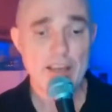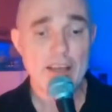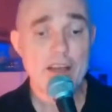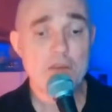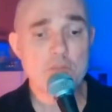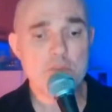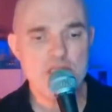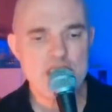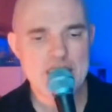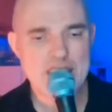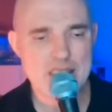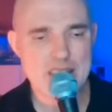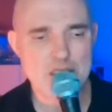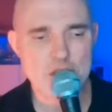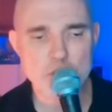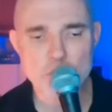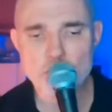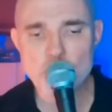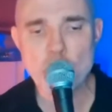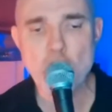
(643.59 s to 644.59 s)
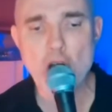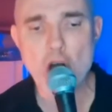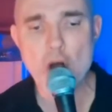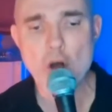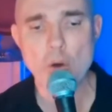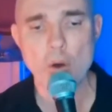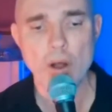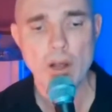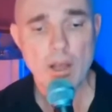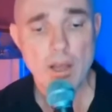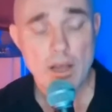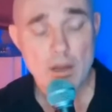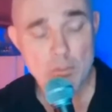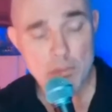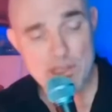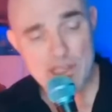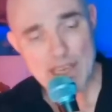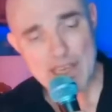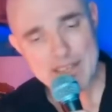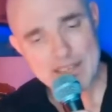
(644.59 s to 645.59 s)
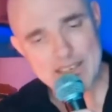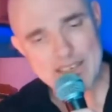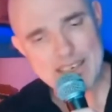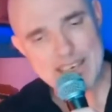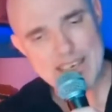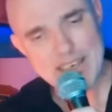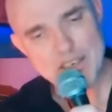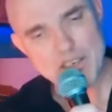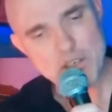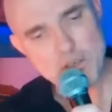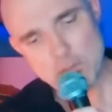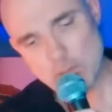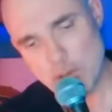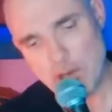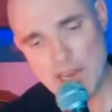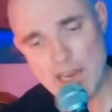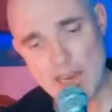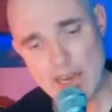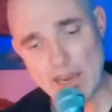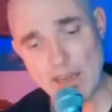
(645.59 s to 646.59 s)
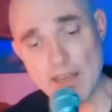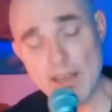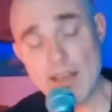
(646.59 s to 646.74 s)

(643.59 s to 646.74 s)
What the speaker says: This is a rho, but that's an English P.